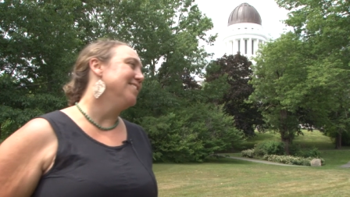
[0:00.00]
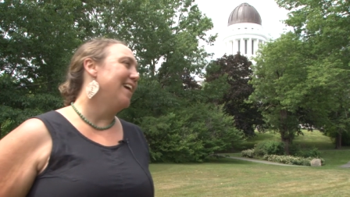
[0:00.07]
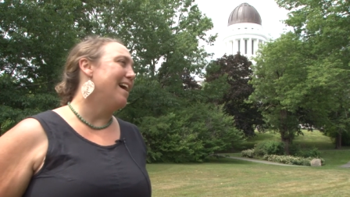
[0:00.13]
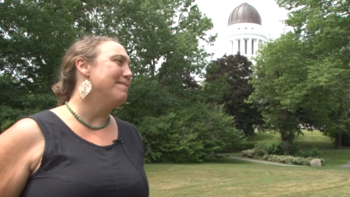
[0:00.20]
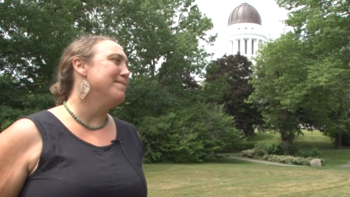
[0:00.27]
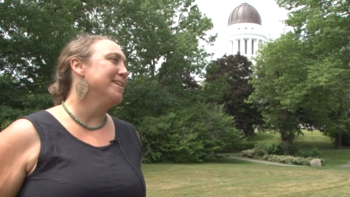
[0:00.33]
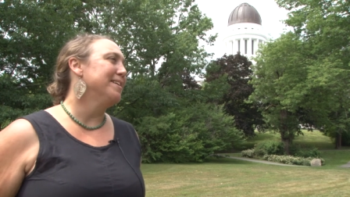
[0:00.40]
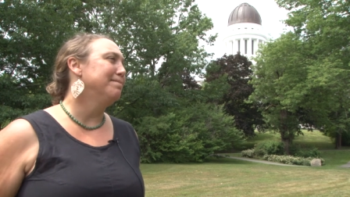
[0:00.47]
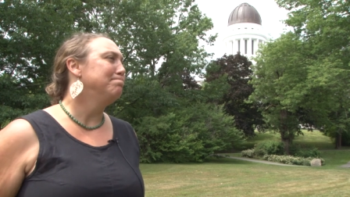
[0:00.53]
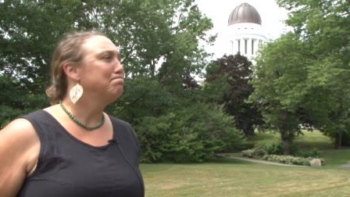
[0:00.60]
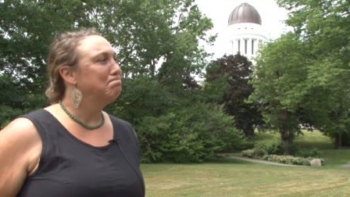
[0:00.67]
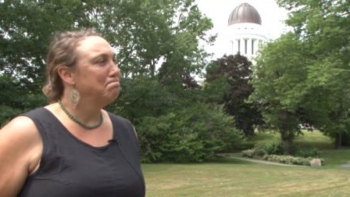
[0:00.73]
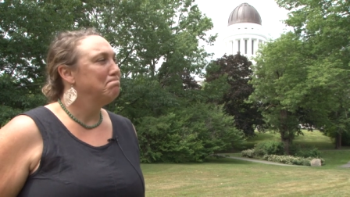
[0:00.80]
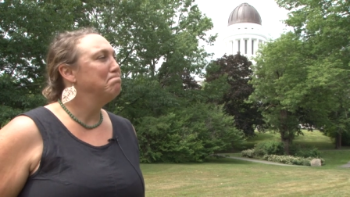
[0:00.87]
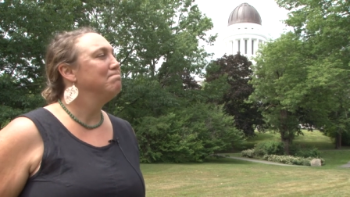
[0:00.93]
I mean,
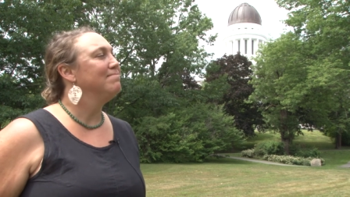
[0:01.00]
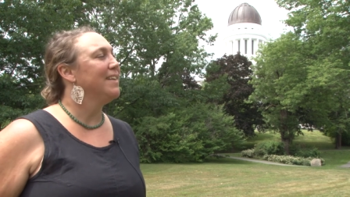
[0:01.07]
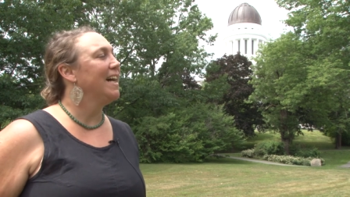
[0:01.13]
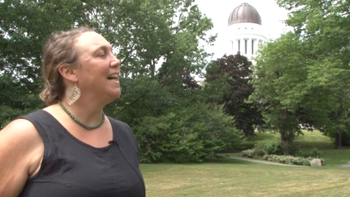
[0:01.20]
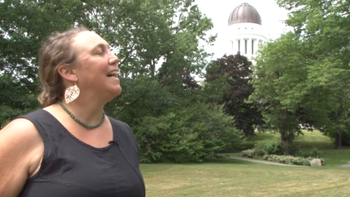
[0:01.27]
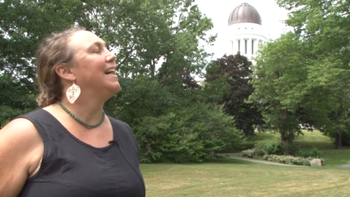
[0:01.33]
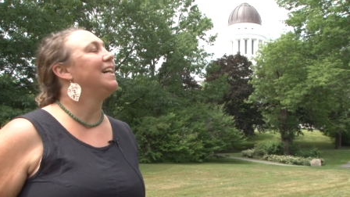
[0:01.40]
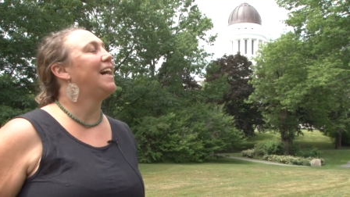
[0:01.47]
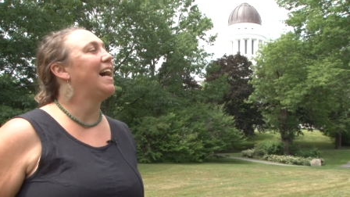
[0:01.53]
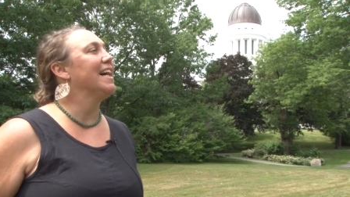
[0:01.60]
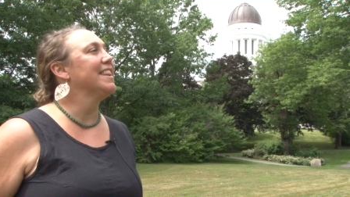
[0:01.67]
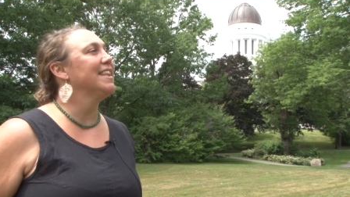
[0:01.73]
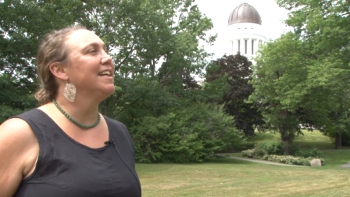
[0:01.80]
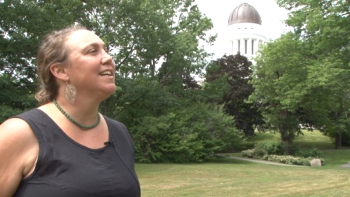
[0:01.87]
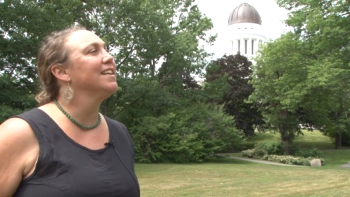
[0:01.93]
yeah, I
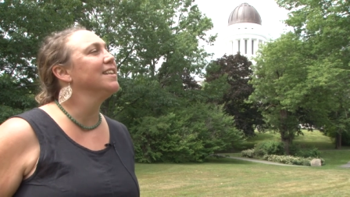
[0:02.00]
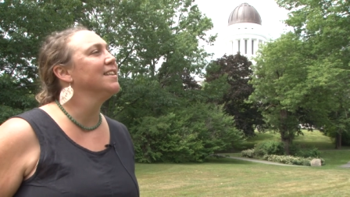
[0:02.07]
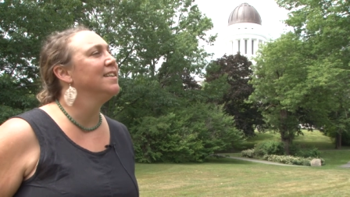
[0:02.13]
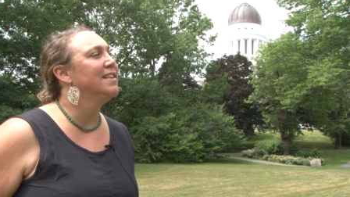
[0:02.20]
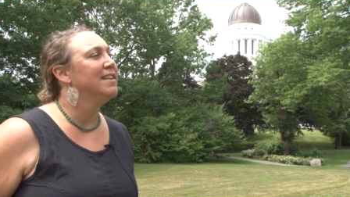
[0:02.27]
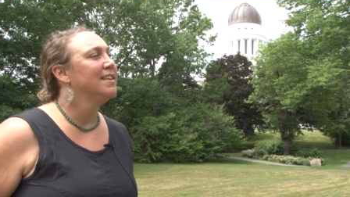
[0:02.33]
think